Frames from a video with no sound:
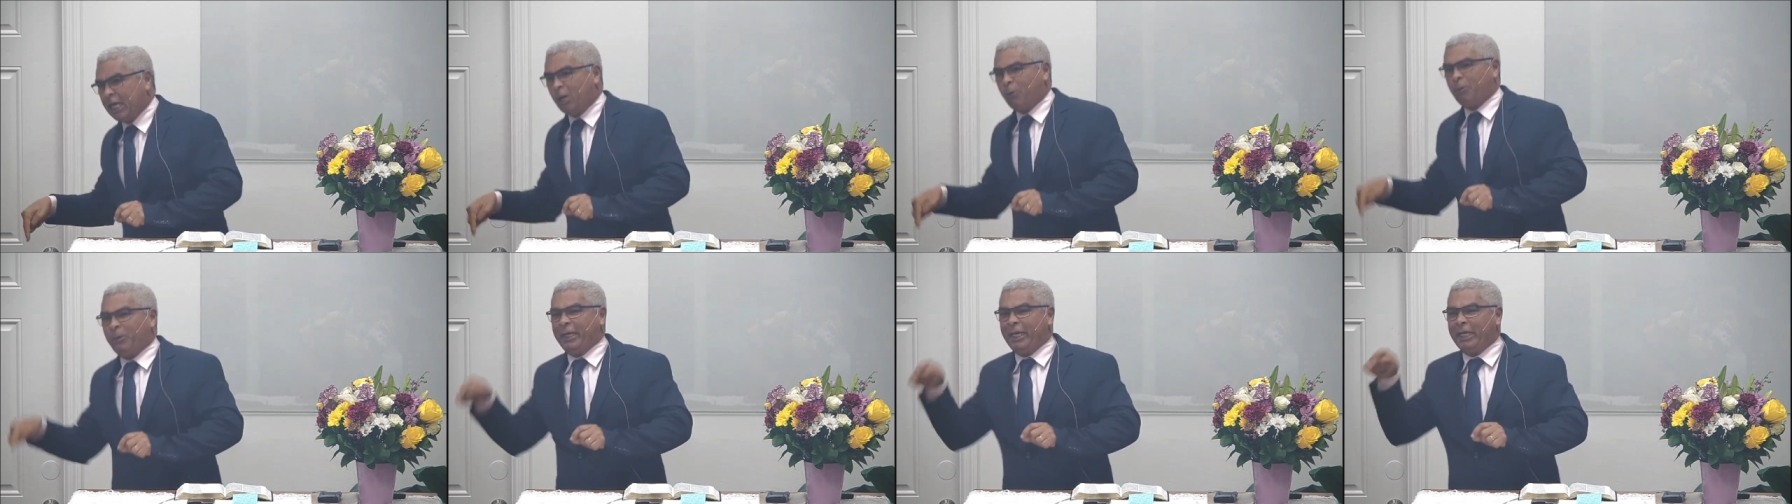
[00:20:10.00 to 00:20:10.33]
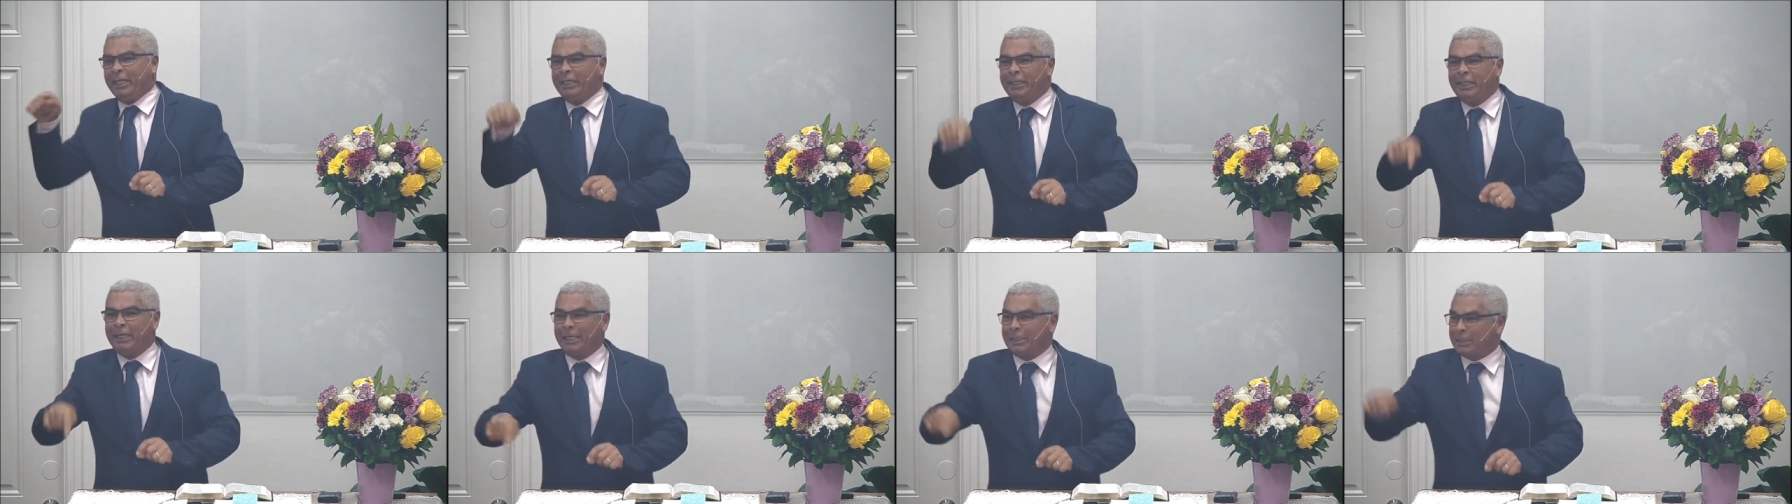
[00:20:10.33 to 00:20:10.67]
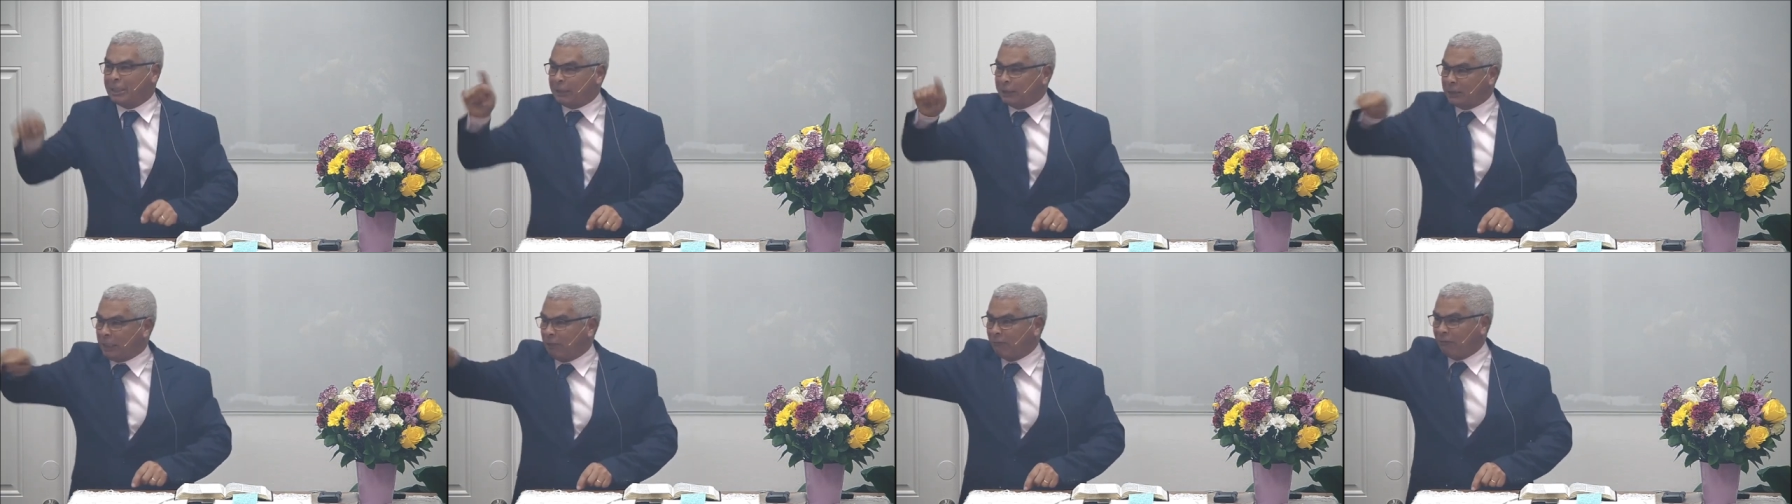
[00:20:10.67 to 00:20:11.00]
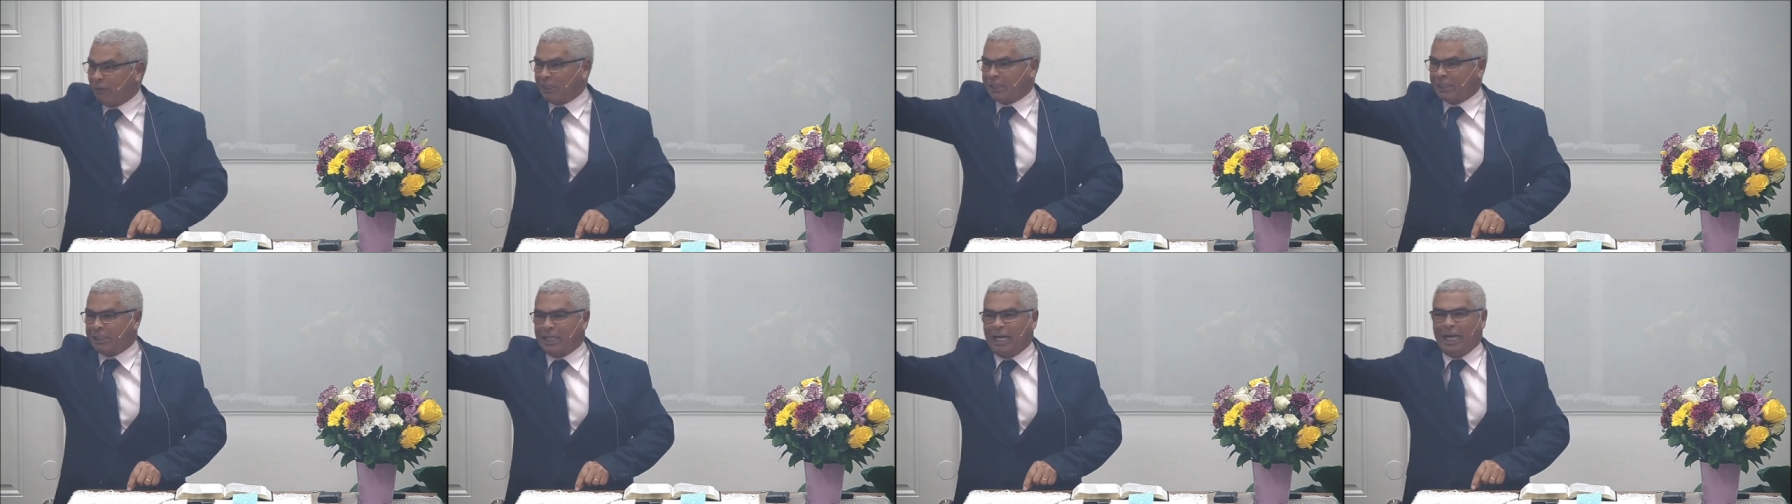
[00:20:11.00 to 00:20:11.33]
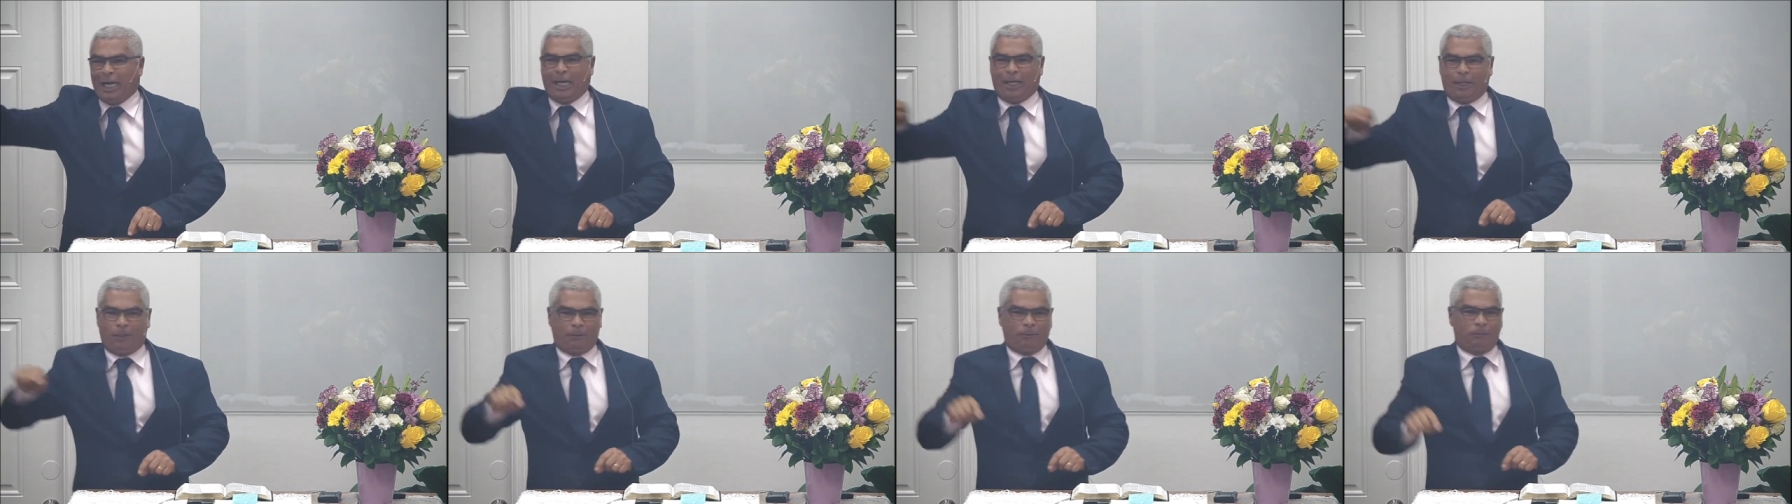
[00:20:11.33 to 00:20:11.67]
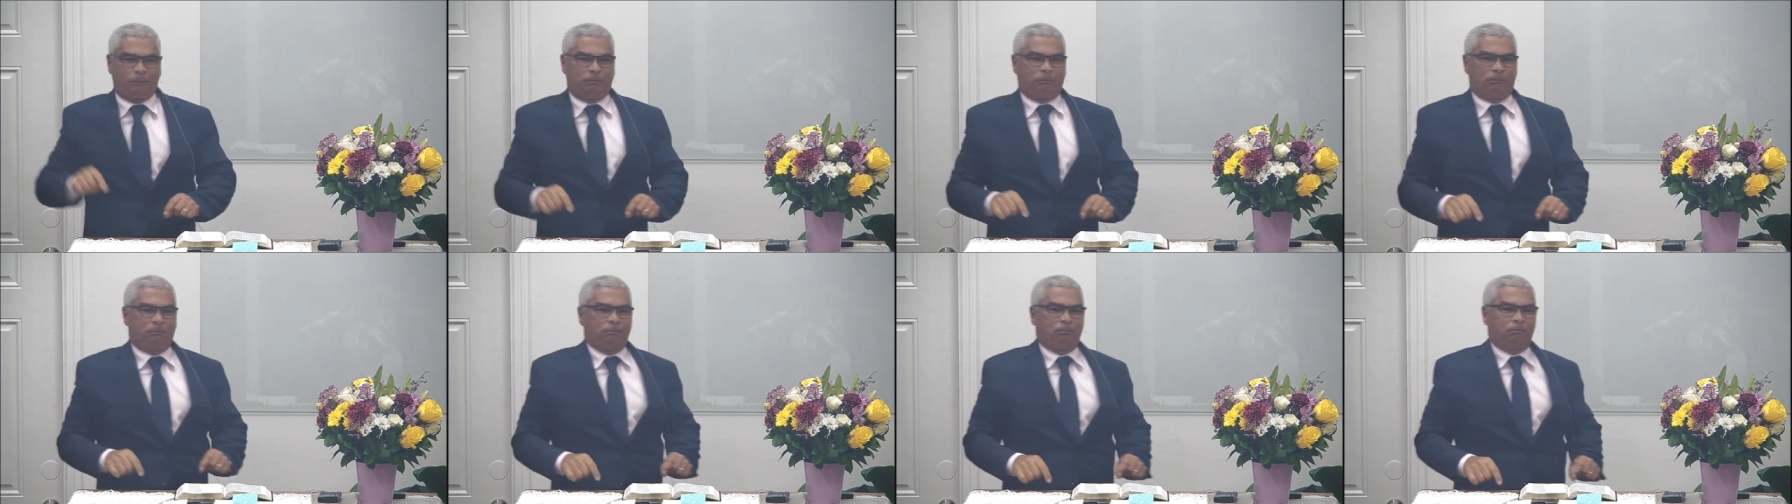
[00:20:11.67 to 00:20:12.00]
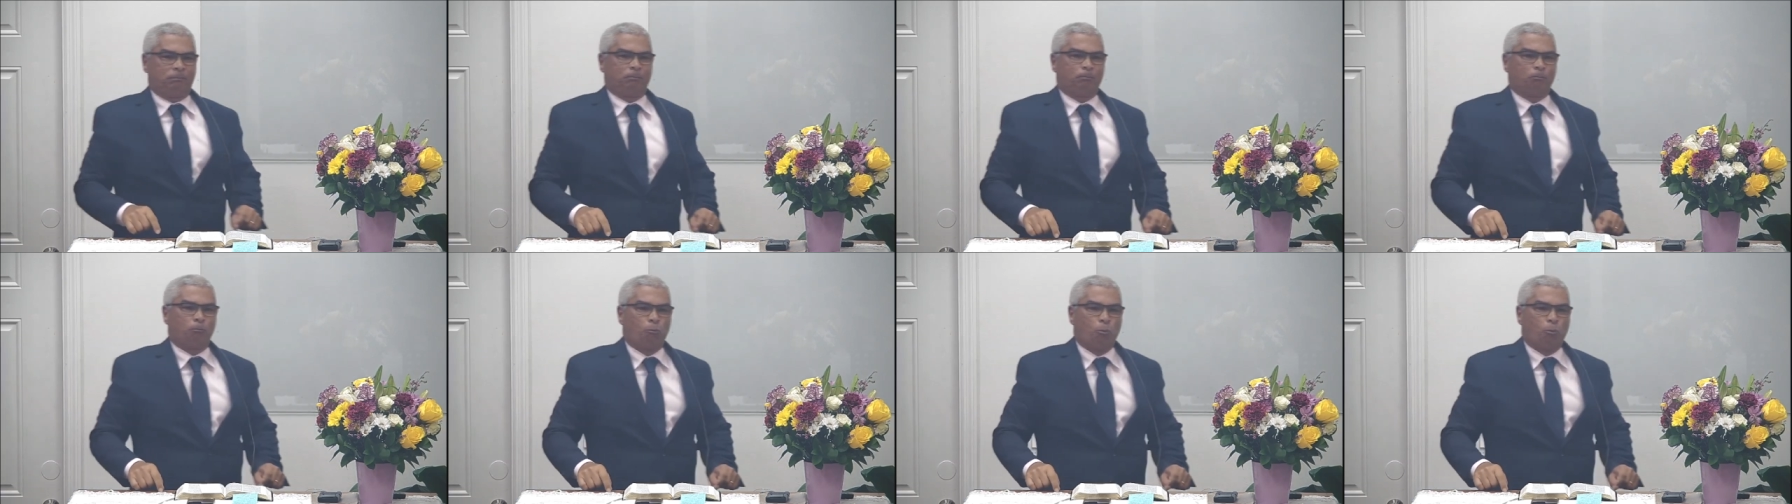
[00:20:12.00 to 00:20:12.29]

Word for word: River was the river that